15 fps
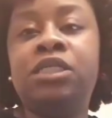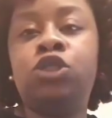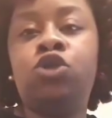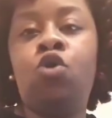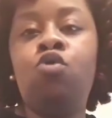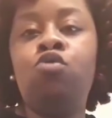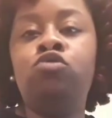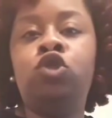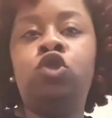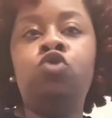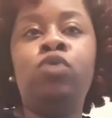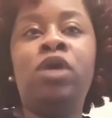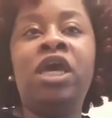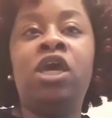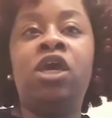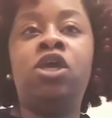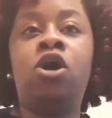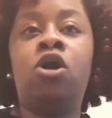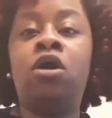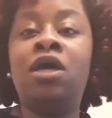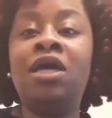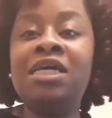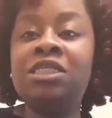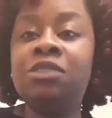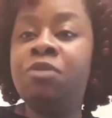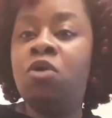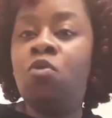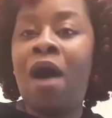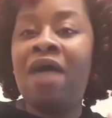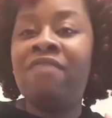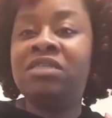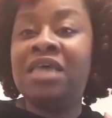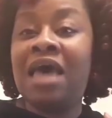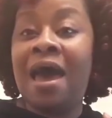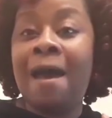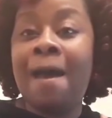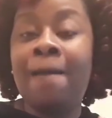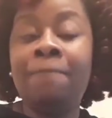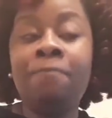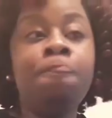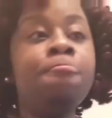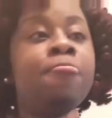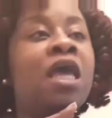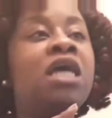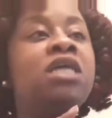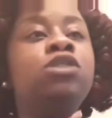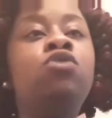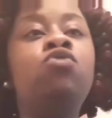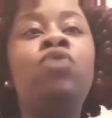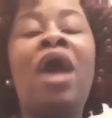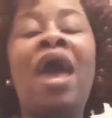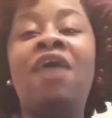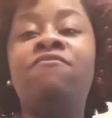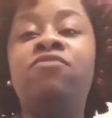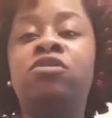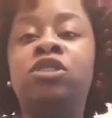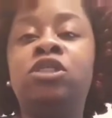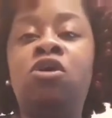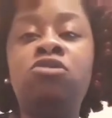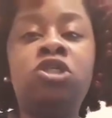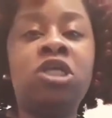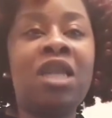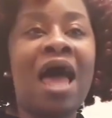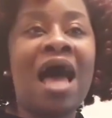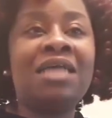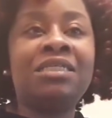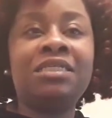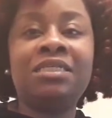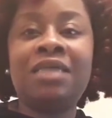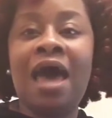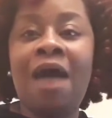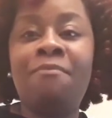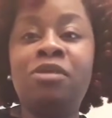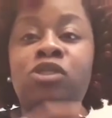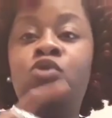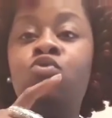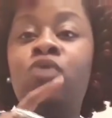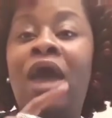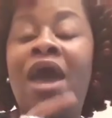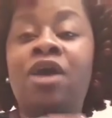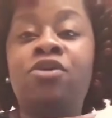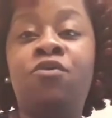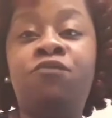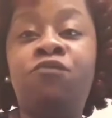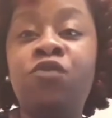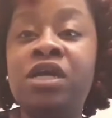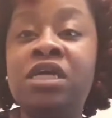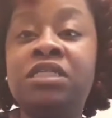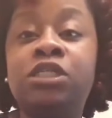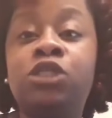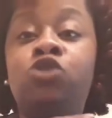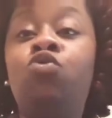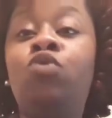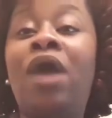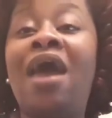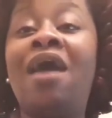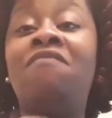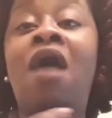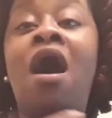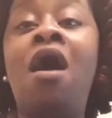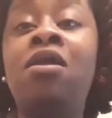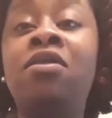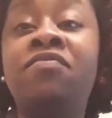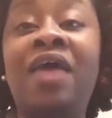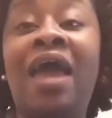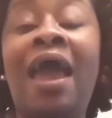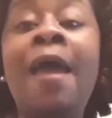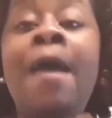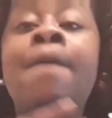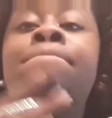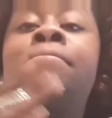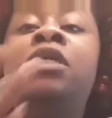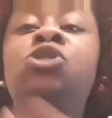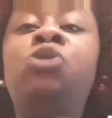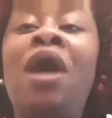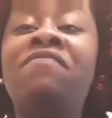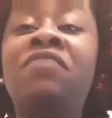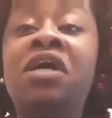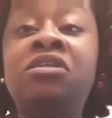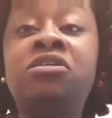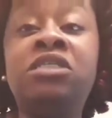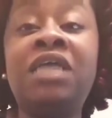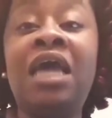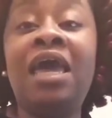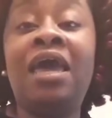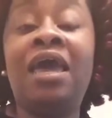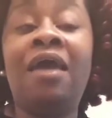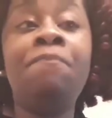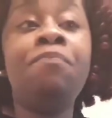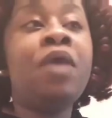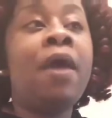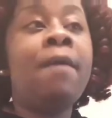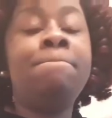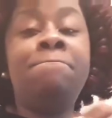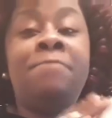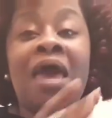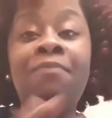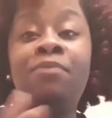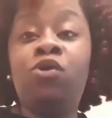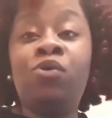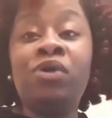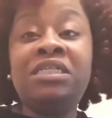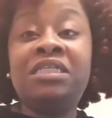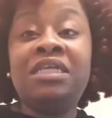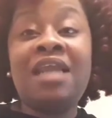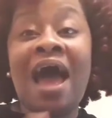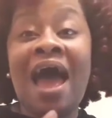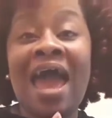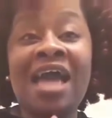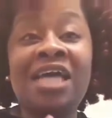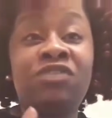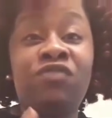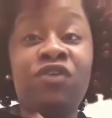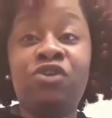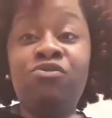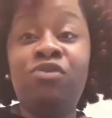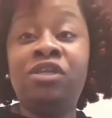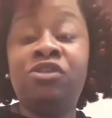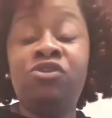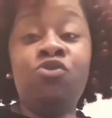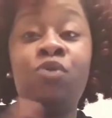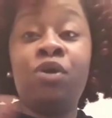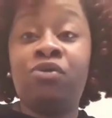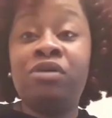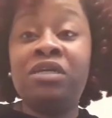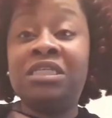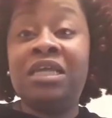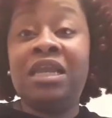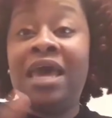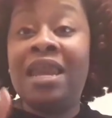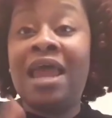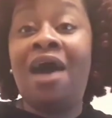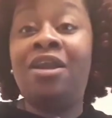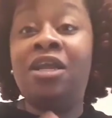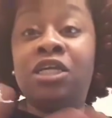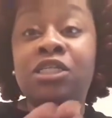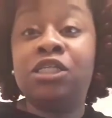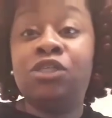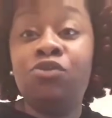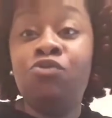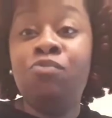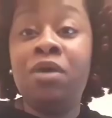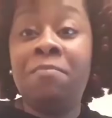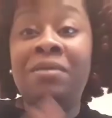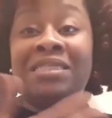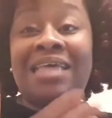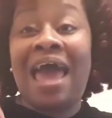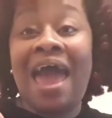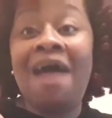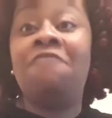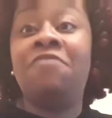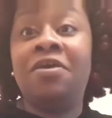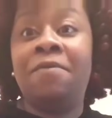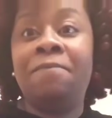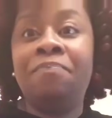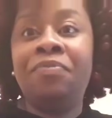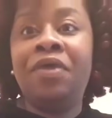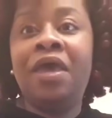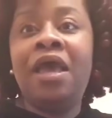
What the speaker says: It's cool to get your husband and wife time. It's cool to have your socializing time. It's cool to have your friends. It's cool to have all of that. But you have to understand, baby Chris did not ask for you and Chris to lay down and consume him and to have him.